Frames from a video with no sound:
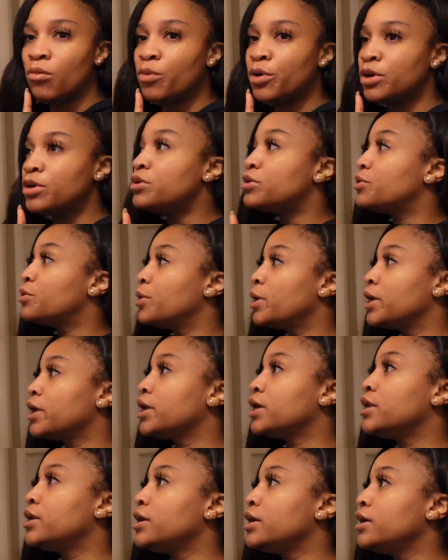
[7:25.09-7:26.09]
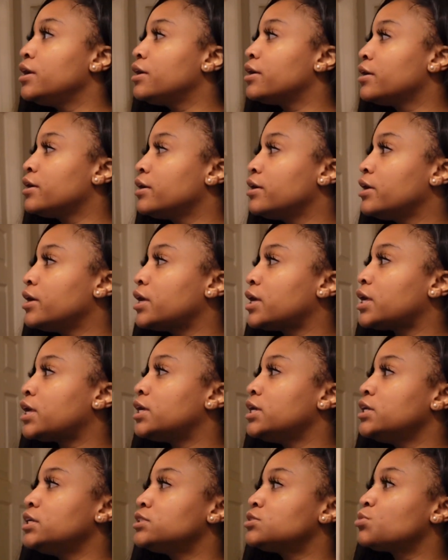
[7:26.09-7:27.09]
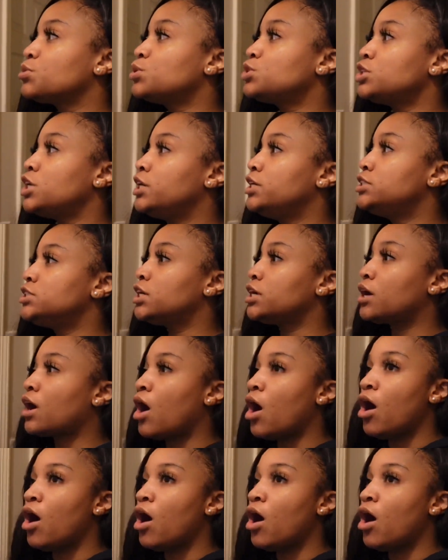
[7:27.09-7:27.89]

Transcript: we're doing in here is we're changing